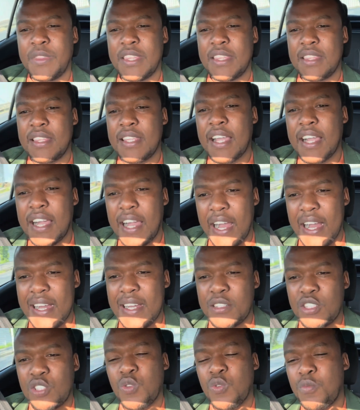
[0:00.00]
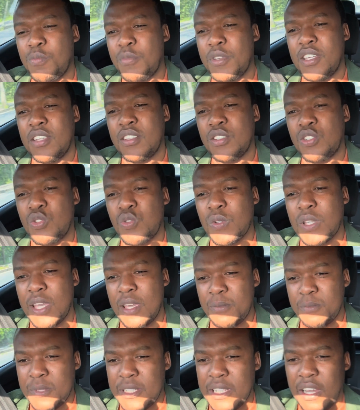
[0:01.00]
the car took me to
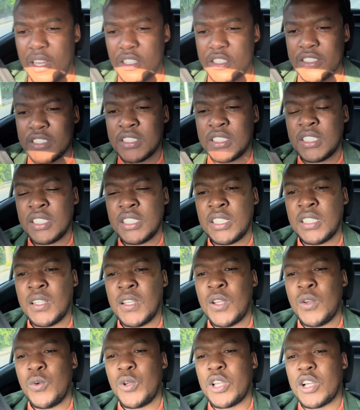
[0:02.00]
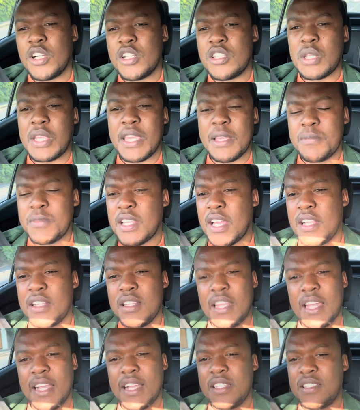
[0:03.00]
Cape Town. We got to Cape Town,
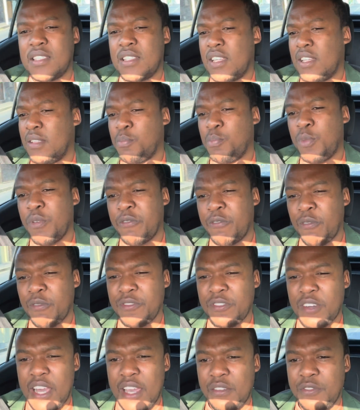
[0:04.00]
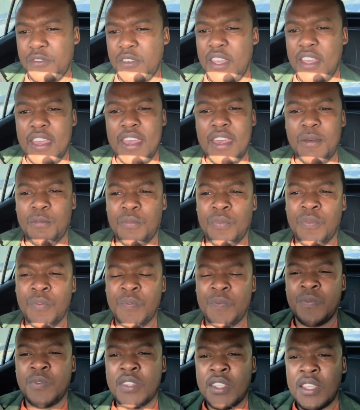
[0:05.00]
like I said, before 5 a.m.
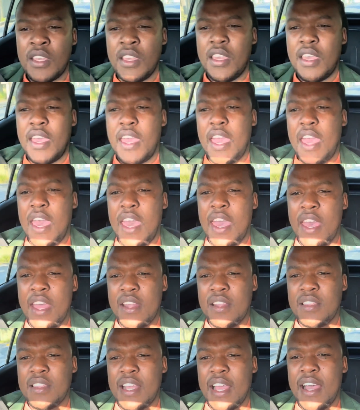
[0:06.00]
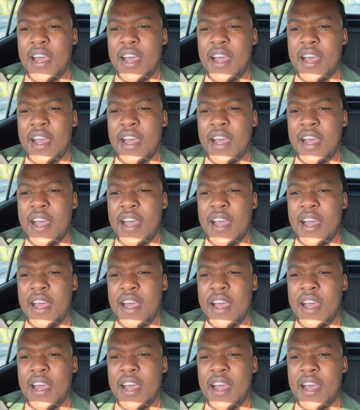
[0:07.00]
and